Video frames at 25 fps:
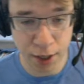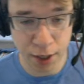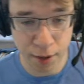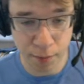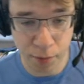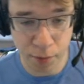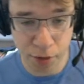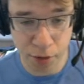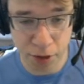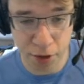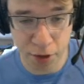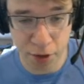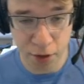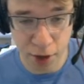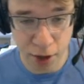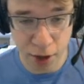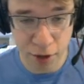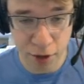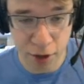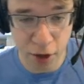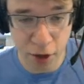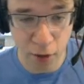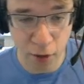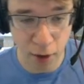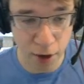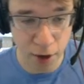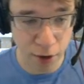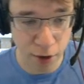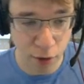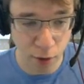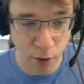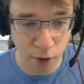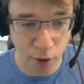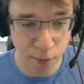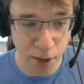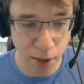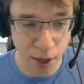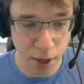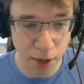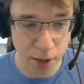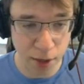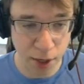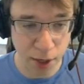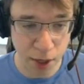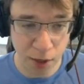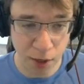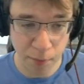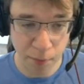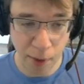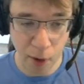Seeing Red is quite bad,
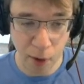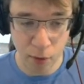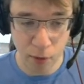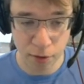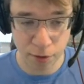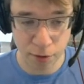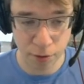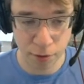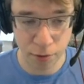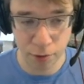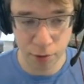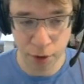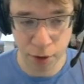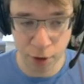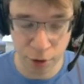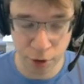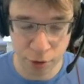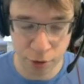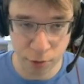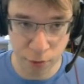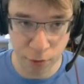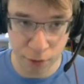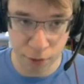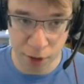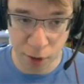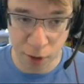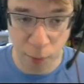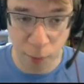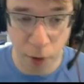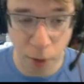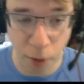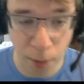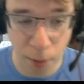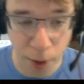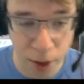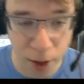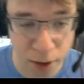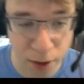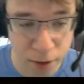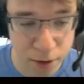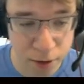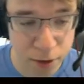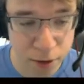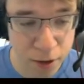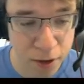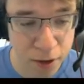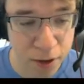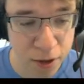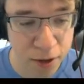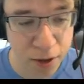and Power Through is sort of inappropriate
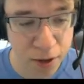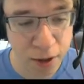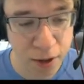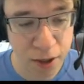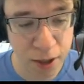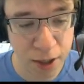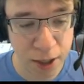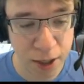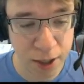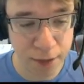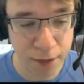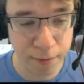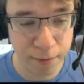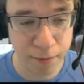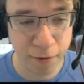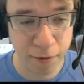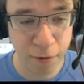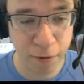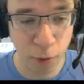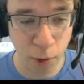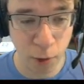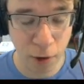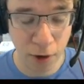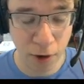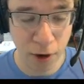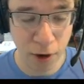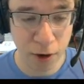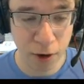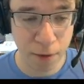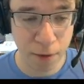for